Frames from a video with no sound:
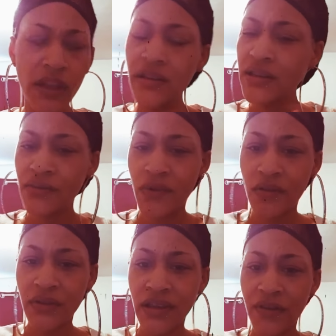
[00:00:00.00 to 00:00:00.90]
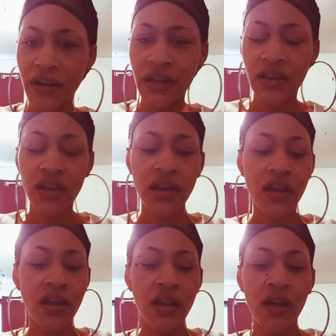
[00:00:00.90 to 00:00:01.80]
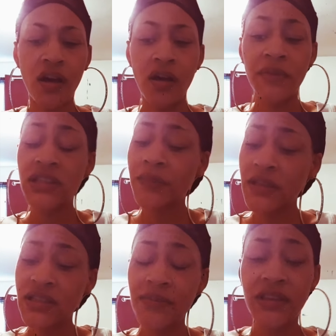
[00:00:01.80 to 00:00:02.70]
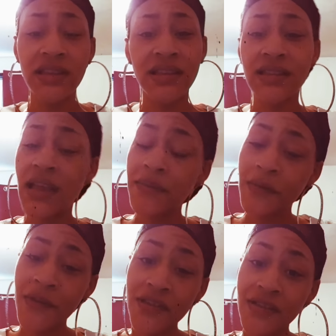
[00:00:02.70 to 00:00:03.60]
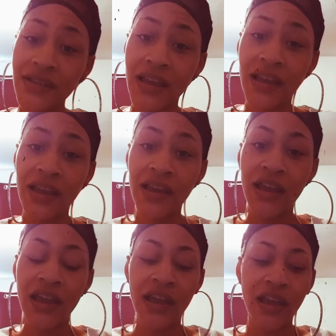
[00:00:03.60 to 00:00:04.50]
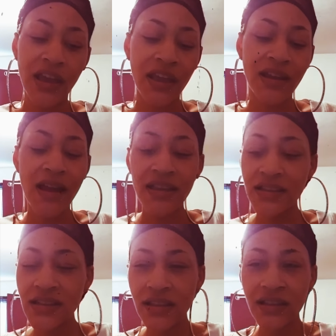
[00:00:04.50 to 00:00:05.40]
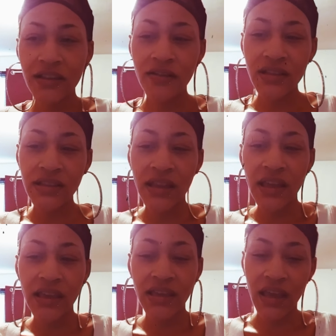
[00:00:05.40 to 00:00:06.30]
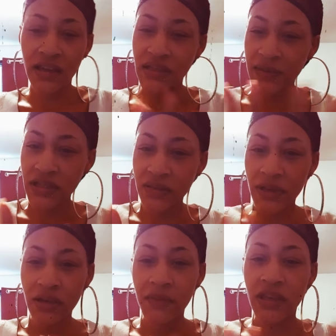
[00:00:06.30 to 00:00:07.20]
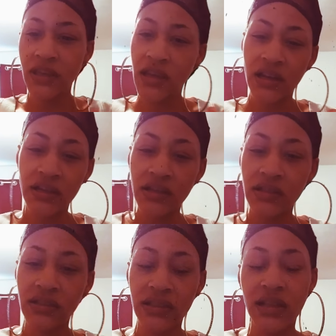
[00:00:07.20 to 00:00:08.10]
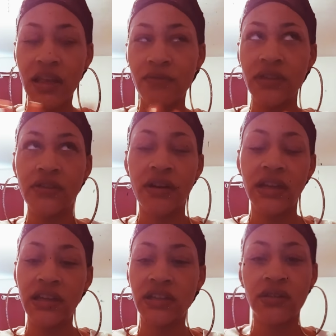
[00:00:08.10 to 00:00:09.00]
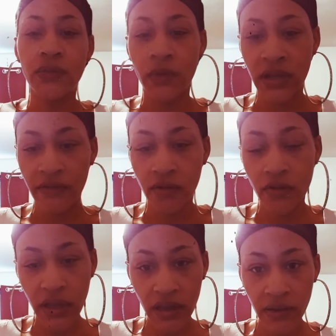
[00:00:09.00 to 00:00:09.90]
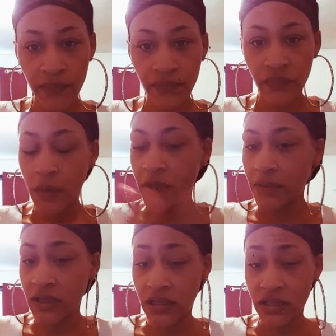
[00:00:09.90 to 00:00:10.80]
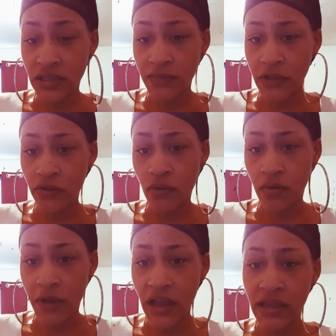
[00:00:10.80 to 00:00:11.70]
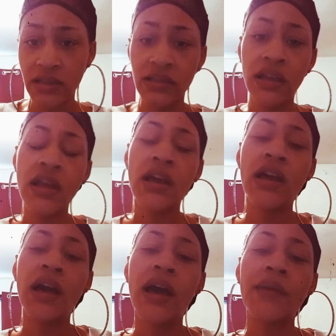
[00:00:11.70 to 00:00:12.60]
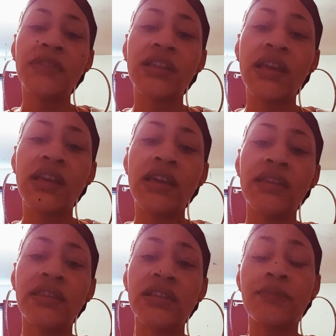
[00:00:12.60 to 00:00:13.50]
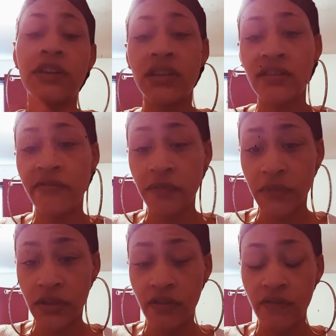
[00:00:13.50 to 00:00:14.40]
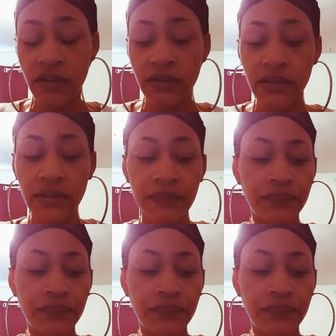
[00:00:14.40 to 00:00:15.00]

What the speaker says: Nothing wrong with that, right? He speaks to me. He says, "Happy Mother's Day." And I instantly noticed that he had a speech impediment. He had a slight retardation, whatever, okay? I'm not being judgmental or biased. I'm saying this because of observance.